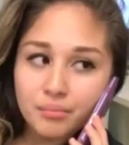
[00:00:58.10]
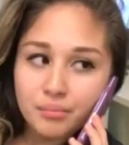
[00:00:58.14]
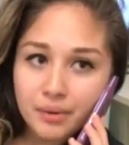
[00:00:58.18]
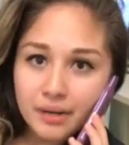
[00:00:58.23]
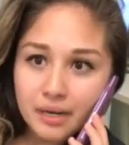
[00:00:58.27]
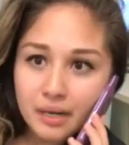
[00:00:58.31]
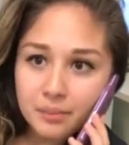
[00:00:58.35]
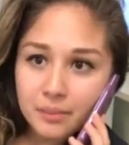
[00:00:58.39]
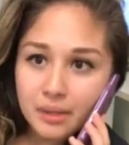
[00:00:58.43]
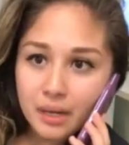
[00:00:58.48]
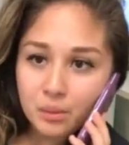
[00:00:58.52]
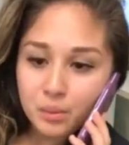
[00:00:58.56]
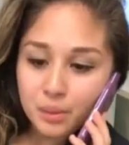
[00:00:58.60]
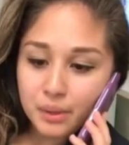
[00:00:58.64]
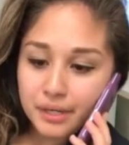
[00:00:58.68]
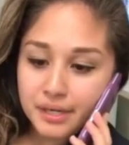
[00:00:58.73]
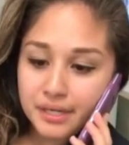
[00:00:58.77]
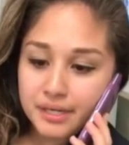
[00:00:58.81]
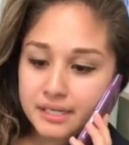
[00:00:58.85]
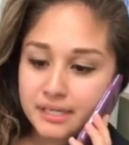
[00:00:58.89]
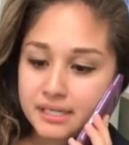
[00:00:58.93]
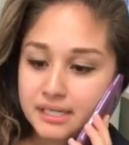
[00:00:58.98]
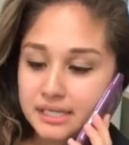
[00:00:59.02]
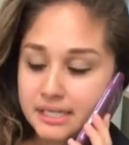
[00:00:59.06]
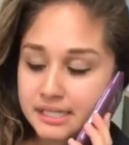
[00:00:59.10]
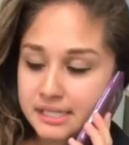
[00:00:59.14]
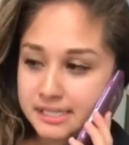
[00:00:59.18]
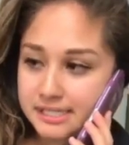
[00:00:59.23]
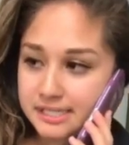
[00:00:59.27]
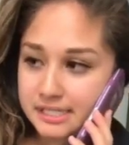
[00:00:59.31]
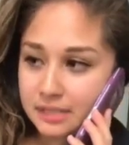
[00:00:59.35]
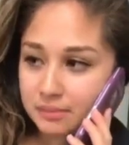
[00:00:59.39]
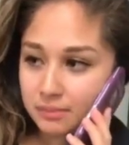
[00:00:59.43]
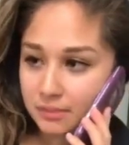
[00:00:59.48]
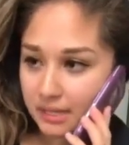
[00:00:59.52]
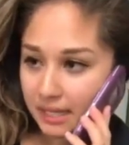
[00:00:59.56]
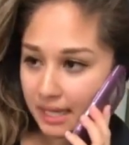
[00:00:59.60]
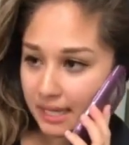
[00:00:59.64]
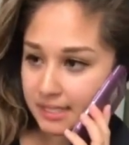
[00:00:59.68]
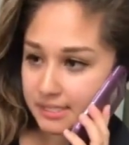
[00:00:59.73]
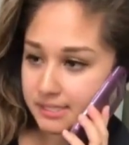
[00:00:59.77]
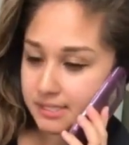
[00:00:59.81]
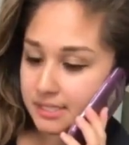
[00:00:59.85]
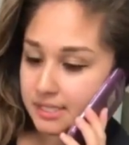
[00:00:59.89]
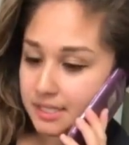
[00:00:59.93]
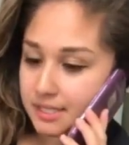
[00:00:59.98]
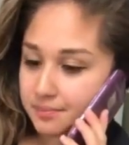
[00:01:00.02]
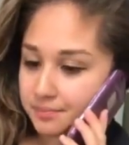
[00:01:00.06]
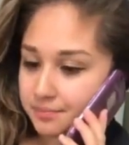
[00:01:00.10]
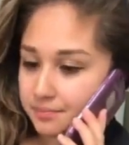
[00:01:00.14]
But I'm not worried. He seemed classy